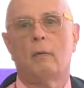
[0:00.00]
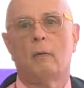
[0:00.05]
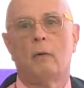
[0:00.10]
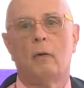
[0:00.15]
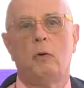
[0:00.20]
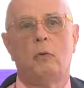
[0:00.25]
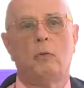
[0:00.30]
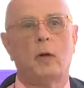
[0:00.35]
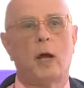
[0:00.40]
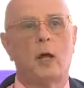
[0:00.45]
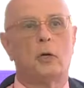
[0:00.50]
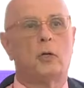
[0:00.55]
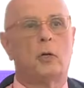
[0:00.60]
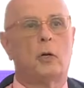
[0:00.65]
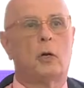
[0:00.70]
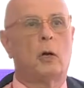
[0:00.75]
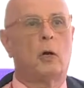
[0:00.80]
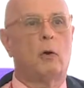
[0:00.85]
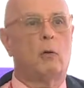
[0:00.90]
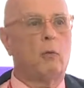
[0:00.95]
you've got
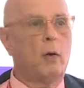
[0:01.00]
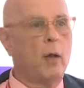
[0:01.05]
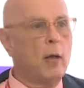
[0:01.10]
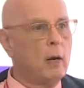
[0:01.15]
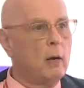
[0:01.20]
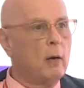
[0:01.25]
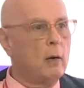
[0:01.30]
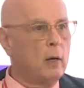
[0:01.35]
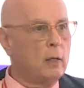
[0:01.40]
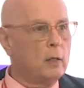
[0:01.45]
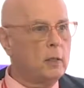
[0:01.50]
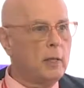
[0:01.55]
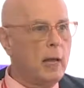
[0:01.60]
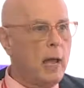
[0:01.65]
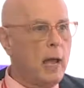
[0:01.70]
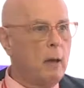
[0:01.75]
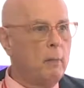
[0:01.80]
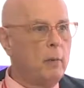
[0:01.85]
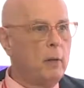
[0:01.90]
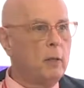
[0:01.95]
your career
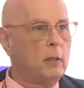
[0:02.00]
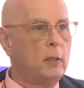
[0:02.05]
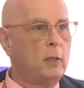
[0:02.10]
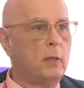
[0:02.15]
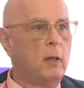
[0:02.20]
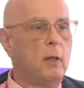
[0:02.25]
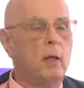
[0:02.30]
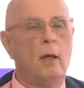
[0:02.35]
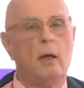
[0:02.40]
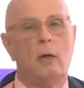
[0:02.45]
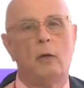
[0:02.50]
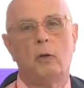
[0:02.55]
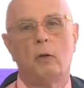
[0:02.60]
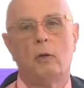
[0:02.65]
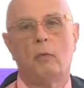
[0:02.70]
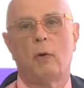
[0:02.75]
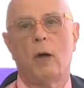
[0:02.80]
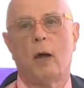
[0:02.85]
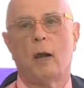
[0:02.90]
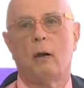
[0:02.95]
established,
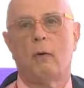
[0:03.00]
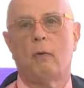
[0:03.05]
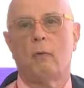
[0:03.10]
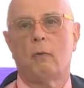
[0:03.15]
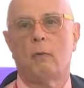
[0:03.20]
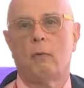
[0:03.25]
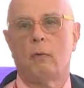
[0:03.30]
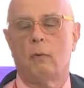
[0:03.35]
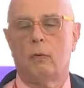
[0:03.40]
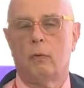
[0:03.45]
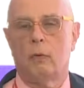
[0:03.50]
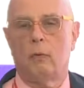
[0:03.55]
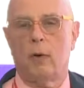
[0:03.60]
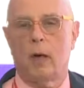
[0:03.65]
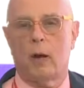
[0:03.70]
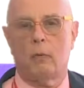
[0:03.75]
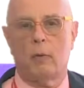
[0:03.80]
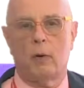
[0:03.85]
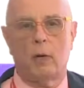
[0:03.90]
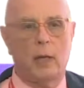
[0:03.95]
you've got
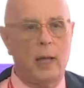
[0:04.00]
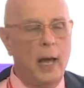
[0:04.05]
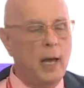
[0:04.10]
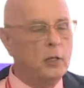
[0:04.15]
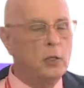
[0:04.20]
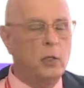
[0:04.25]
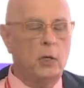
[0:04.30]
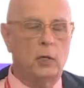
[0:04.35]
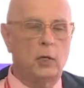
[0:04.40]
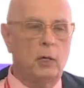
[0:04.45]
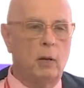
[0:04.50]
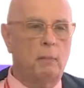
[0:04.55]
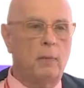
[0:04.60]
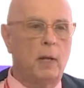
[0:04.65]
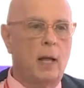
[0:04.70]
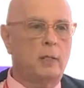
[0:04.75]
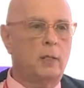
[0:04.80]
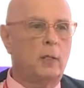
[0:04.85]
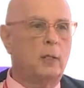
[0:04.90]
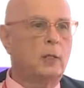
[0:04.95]
a relationship
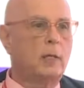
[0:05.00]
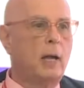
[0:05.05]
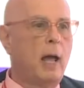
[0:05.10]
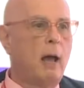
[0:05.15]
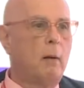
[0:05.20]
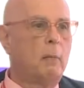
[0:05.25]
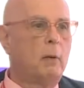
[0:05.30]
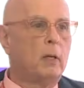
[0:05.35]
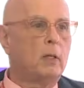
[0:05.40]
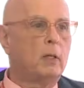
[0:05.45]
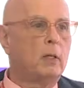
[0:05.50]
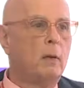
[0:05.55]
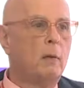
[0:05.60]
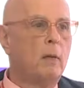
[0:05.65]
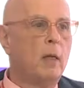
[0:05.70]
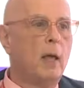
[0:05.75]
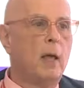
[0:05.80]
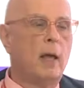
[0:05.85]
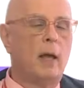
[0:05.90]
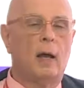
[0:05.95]
that's established,
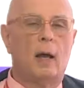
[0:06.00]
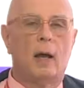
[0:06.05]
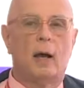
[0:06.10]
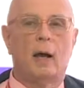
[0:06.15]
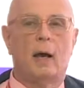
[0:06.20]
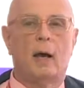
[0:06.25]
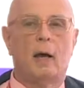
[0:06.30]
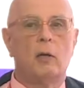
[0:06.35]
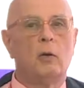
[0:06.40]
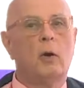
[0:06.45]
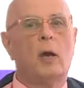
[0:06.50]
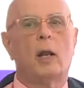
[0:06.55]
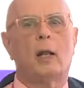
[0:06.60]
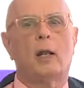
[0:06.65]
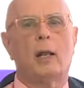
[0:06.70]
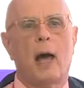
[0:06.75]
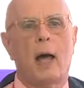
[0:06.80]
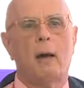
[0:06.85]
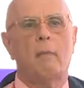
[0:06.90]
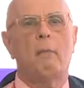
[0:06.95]
you've got a
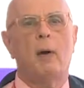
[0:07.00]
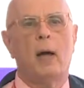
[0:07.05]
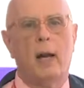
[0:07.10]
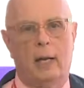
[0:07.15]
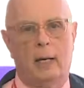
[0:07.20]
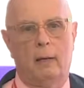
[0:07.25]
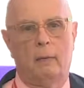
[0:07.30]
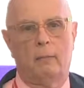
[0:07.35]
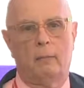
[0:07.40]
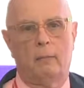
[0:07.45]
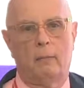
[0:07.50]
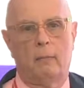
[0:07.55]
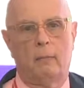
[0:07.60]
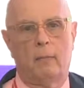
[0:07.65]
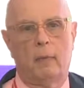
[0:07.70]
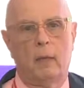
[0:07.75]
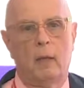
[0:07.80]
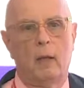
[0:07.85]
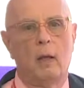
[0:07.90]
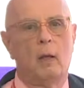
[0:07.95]
lot of money.
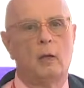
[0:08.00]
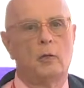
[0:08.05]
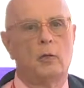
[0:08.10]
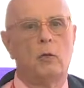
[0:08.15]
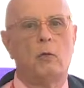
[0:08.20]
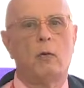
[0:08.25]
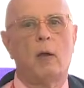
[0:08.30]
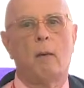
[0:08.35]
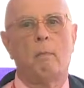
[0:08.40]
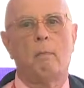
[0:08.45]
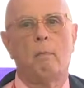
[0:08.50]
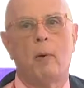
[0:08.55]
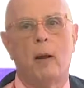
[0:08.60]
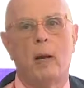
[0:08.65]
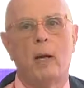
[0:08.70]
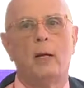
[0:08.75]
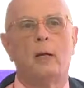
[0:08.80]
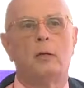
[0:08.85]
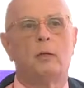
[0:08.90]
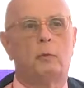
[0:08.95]
So you've got
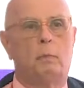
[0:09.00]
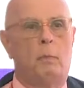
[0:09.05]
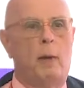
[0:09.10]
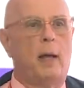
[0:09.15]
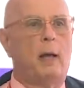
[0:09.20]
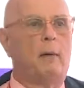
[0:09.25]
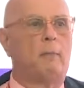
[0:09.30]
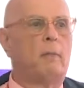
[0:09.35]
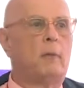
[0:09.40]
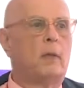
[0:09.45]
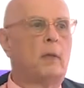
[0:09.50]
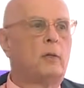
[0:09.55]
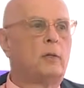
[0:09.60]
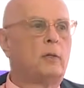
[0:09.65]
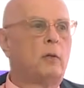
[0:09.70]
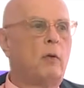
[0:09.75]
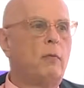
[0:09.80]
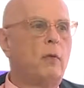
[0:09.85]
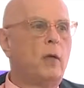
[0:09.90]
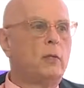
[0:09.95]
money to spend.
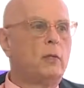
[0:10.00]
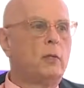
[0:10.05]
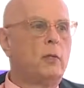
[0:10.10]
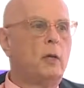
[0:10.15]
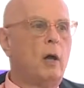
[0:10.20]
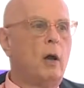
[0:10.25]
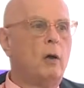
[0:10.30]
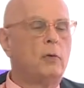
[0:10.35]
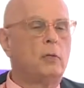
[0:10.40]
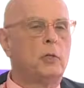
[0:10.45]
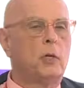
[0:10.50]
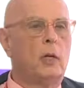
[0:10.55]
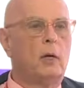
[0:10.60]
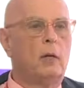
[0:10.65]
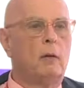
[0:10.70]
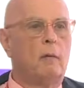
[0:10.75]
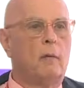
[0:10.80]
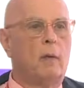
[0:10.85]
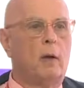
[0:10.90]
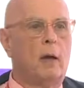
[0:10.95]
So this
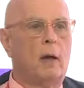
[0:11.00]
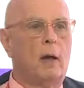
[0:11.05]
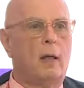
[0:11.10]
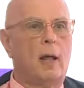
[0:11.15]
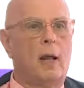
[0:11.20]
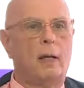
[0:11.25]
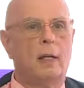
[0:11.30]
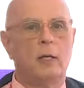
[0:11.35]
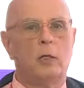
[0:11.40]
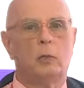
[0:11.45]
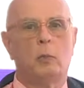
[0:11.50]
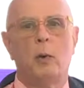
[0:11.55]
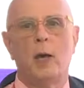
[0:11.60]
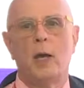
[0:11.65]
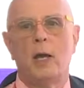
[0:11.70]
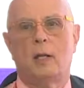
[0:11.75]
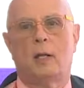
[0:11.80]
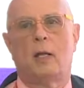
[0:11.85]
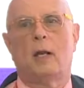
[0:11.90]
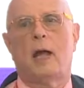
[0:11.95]
notion, at least
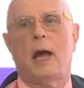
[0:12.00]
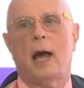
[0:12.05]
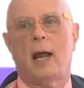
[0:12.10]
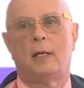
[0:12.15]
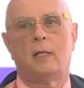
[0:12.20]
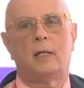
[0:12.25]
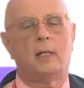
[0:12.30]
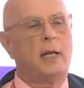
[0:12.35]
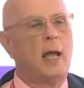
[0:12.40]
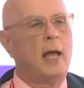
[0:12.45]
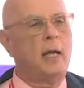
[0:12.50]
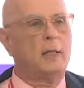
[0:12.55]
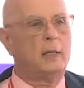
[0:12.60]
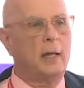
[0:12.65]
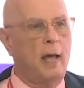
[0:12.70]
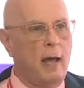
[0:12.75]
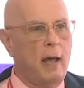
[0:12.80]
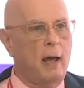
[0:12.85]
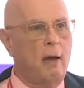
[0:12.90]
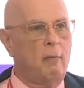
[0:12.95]
we in the United
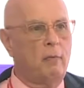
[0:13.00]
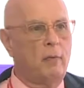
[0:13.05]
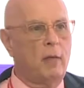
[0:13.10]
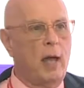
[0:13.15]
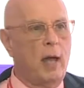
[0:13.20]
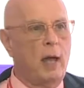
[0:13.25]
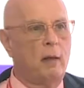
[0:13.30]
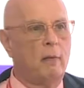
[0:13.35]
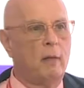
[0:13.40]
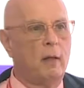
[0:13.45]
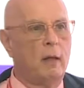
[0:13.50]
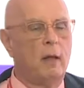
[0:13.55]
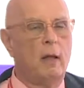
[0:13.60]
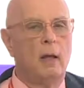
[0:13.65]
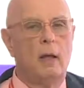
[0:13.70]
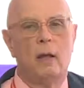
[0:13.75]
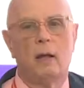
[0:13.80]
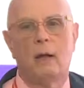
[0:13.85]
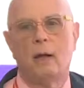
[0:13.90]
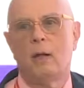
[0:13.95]
States have, that
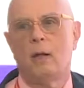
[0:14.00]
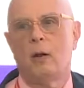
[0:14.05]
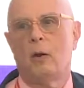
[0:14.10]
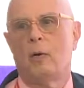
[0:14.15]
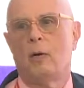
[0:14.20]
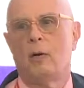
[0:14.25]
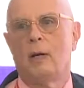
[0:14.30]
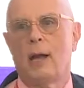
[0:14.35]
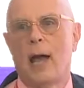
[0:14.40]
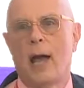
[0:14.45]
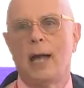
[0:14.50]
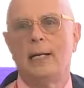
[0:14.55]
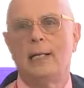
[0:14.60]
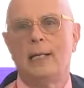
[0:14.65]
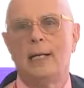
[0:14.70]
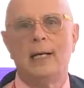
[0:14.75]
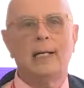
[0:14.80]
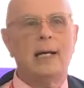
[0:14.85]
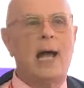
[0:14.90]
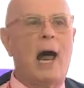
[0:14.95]

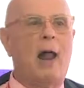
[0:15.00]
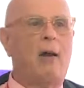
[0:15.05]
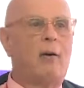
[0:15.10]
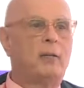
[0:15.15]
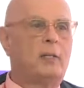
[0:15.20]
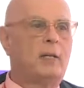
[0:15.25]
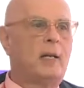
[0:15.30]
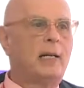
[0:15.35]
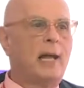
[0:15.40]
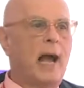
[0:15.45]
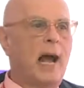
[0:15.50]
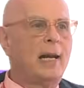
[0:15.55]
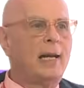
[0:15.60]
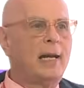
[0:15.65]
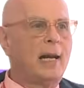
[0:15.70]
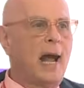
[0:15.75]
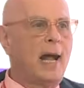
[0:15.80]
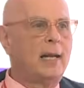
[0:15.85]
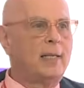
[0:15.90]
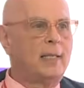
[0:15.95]

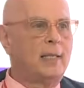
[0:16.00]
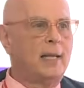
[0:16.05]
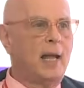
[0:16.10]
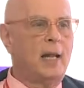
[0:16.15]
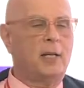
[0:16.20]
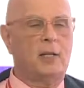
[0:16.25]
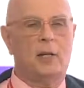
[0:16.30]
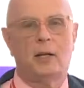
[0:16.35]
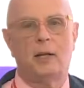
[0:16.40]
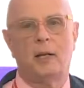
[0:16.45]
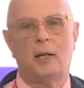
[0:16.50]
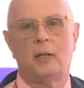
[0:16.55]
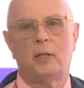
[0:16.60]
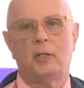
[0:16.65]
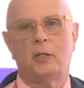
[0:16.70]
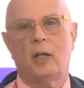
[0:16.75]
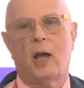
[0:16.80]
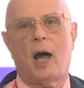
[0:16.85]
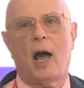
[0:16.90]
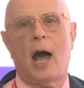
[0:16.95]
$19.99
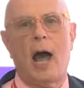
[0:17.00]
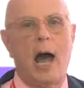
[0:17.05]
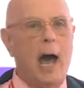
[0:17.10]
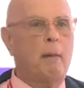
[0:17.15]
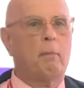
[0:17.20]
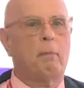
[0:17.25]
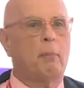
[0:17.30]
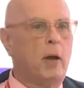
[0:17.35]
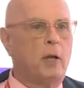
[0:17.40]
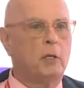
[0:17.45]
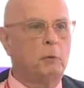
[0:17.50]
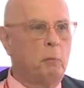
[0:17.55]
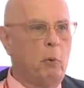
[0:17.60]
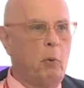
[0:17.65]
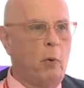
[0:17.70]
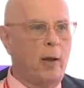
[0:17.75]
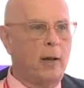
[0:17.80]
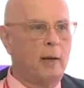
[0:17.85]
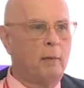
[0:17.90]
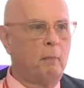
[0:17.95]
is the hot price
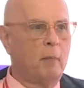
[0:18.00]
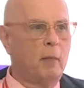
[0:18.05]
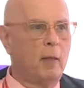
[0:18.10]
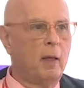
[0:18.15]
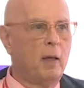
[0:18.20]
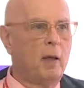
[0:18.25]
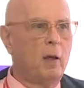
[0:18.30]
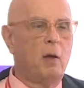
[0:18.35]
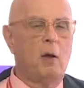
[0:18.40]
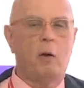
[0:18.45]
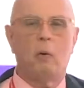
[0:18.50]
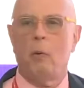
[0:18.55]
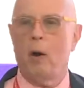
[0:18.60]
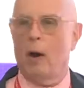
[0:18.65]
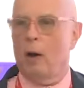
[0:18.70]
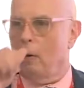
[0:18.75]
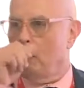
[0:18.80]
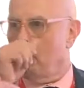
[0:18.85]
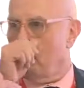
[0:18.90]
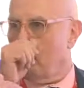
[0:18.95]
point.
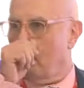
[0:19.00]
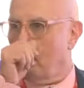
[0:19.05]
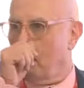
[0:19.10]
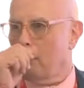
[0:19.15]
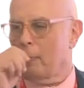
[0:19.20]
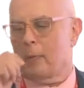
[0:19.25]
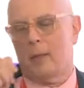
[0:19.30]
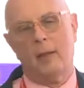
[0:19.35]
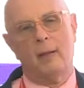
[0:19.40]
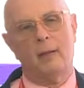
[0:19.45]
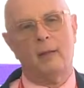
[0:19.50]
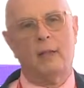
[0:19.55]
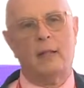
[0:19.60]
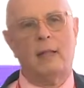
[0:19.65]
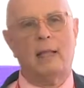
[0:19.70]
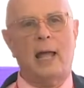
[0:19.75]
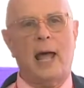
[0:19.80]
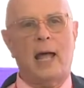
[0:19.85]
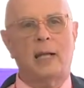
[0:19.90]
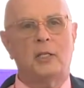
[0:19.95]
Well,
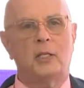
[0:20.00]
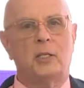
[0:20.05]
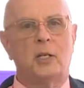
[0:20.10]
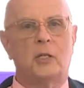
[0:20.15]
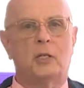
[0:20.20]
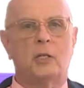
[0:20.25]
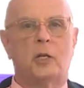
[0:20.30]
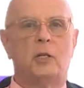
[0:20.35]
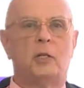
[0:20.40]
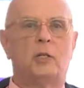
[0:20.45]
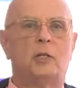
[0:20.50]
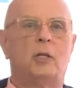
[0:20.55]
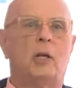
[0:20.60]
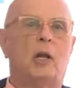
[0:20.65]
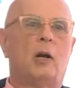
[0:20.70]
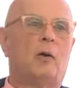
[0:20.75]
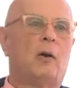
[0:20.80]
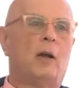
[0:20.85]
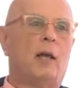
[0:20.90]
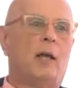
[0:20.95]
that's just
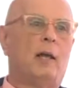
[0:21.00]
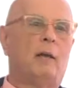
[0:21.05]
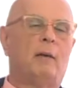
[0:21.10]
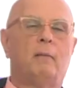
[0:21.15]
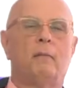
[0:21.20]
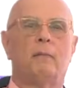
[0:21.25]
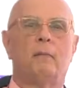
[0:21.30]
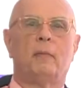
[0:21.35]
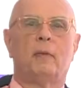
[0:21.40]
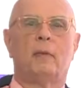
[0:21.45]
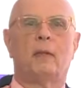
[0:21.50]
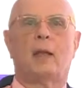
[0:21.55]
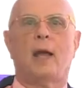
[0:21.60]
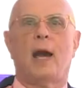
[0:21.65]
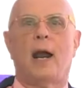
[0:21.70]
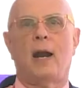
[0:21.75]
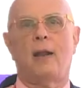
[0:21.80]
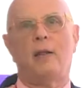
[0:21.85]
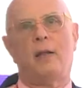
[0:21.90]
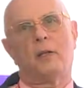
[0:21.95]
considering
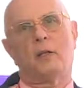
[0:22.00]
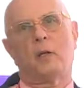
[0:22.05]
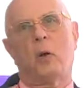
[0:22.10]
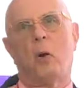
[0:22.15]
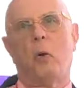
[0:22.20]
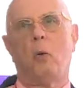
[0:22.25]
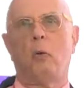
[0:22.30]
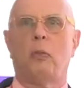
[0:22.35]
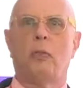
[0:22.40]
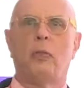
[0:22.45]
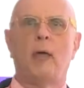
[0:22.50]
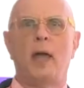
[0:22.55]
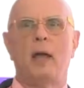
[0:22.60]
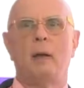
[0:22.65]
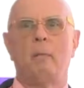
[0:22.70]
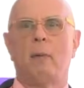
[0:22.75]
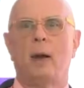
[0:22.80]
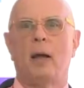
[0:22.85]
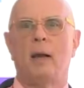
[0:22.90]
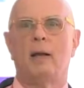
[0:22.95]
kind of this whole
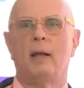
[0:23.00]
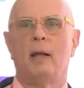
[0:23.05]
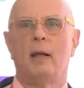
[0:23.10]
thing. But